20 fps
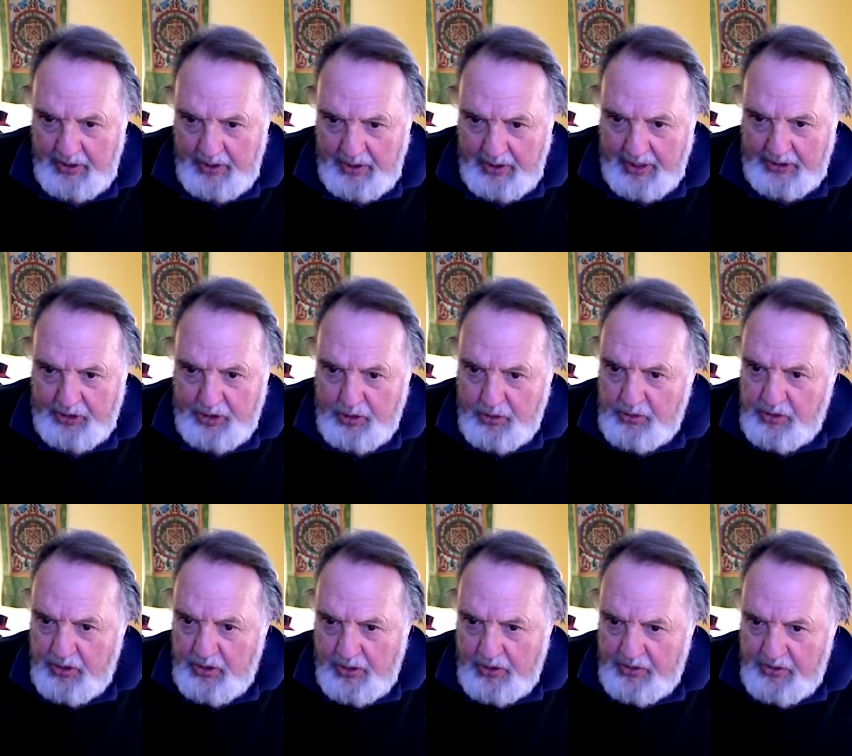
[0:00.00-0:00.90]
like
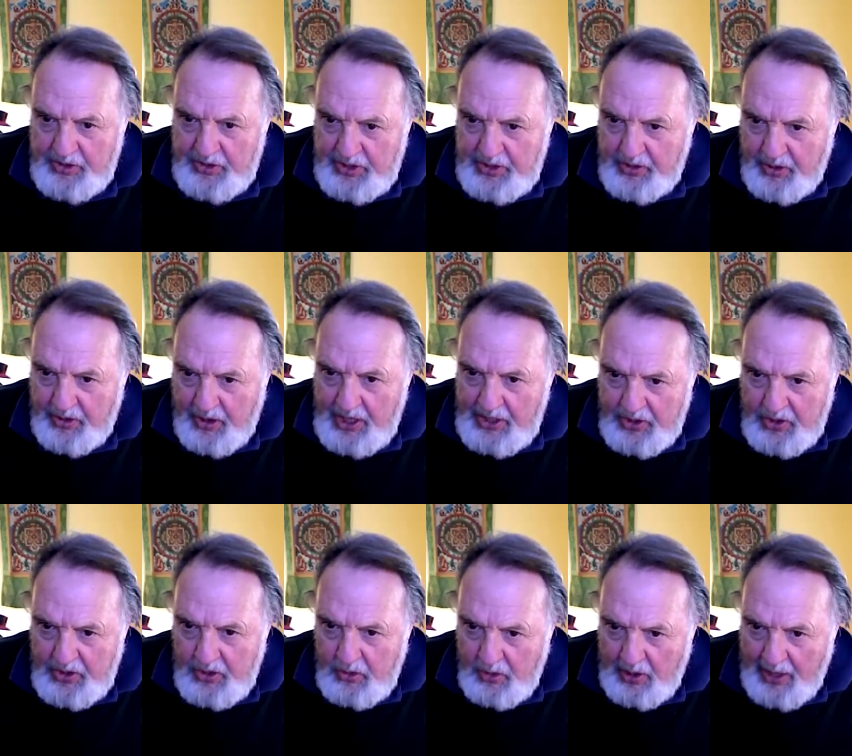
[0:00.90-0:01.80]
junior and senior high
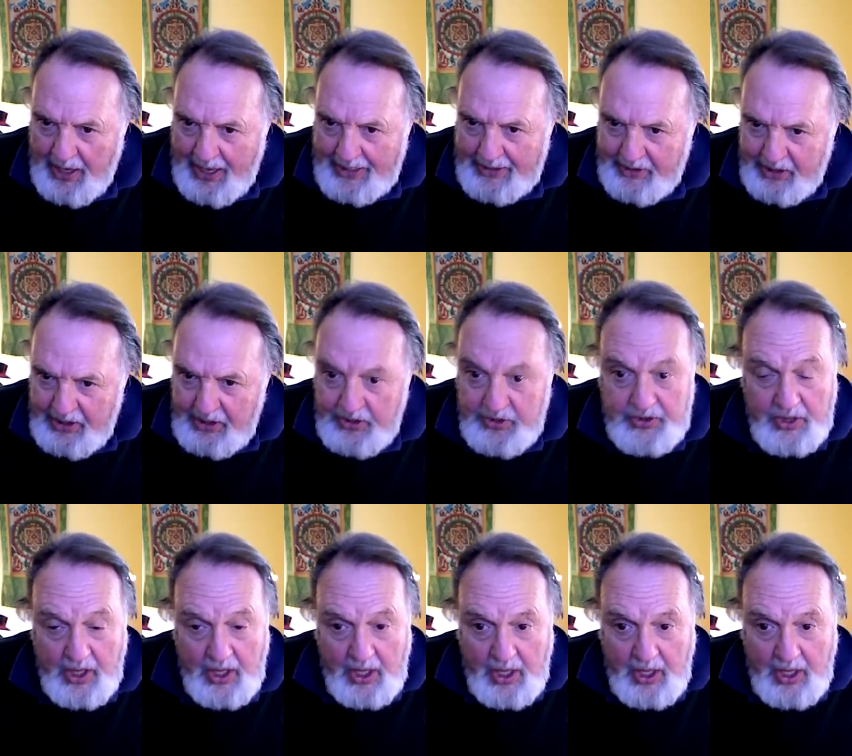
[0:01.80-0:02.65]
school athletes,